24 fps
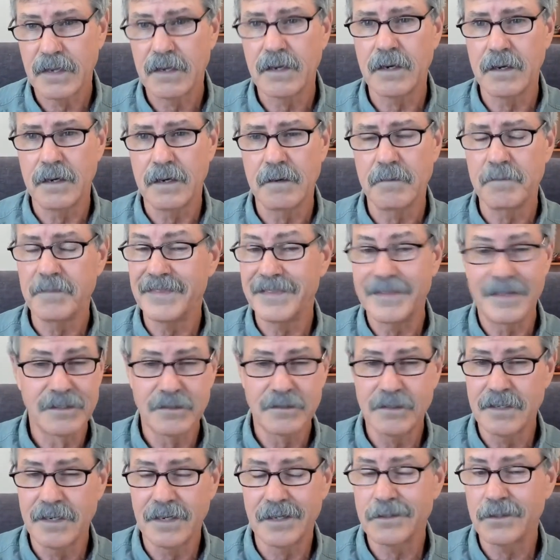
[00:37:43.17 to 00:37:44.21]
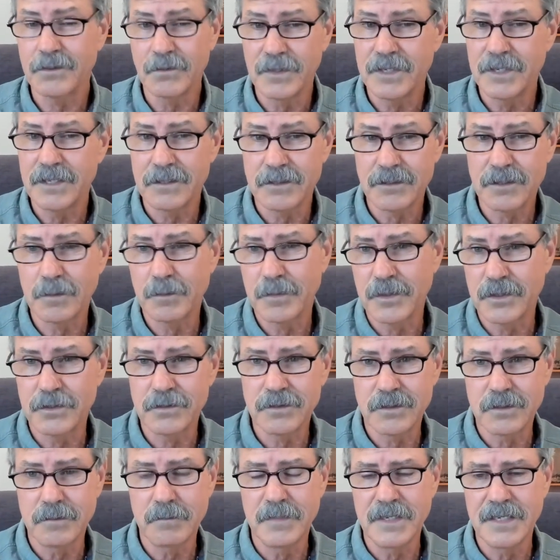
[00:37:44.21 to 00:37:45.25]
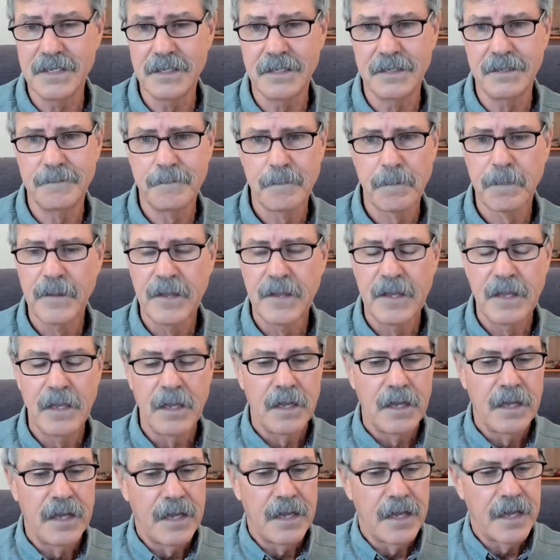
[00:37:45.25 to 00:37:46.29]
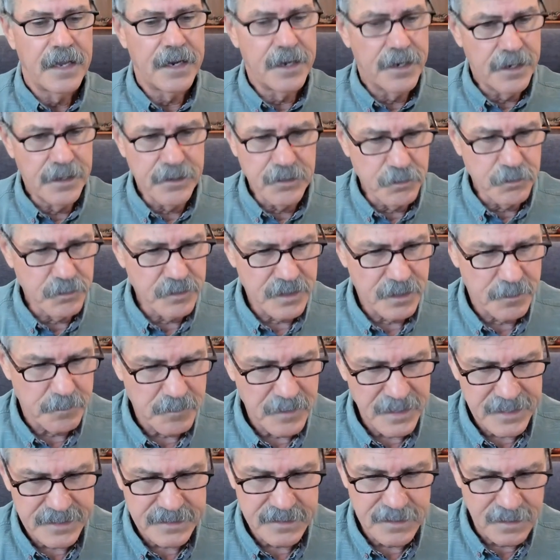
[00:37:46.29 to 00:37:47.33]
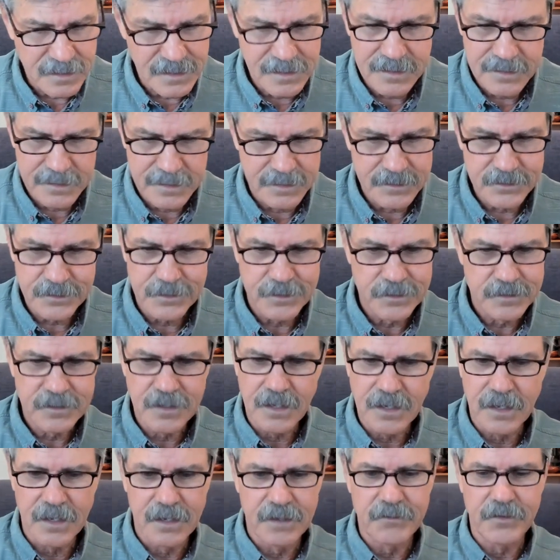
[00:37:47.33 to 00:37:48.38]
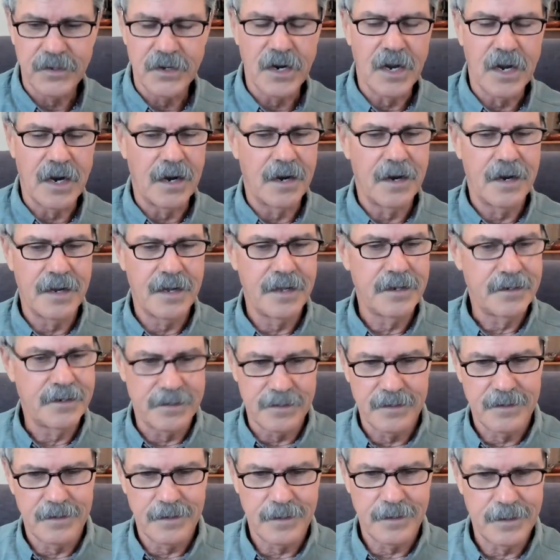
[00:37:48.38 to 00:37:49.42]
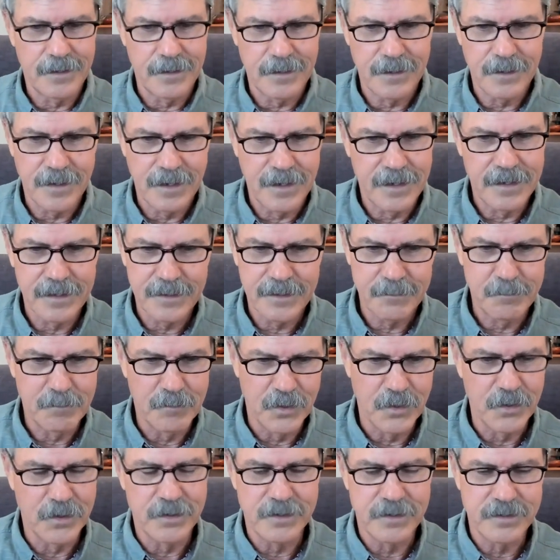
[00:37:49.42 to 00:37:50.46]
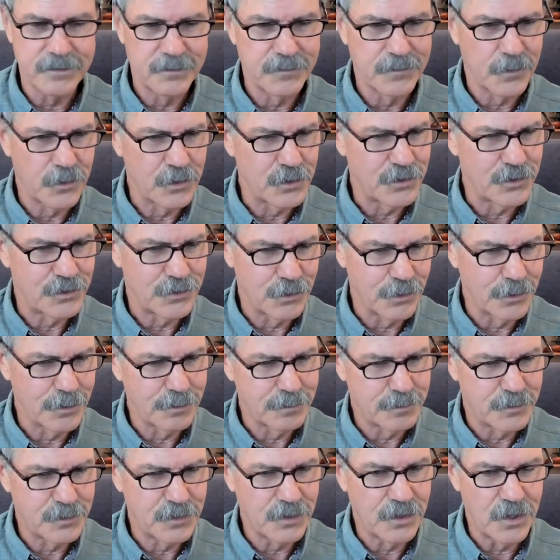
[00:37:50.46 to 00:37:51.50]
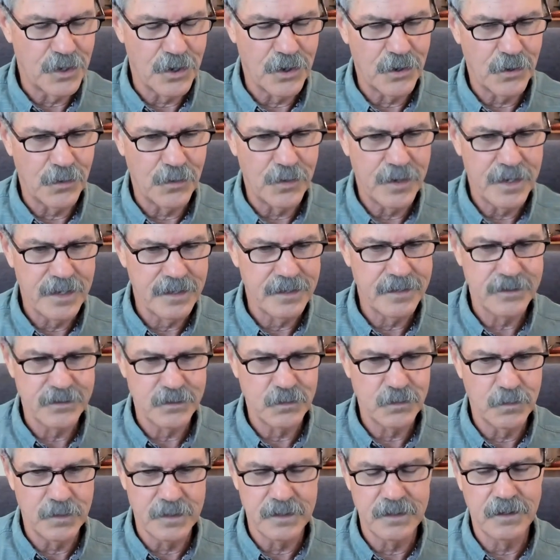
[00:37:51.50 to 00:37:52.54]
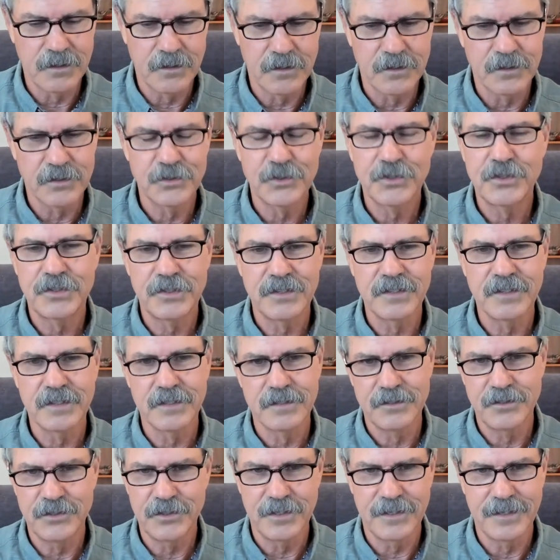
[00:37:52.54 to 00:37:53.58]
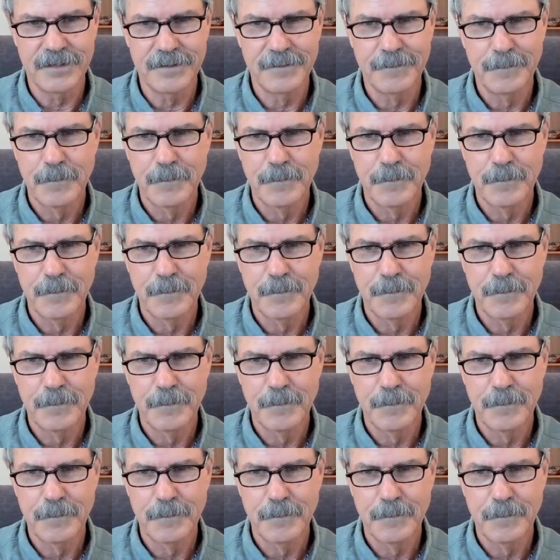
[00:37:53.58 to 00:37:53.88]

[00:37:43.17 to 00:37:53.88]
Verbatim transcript: Um, that's not the way it's supposed to be. And another one that made the list that's kind of an odd, uh, odd bird as far as herbs go is one called shilajit.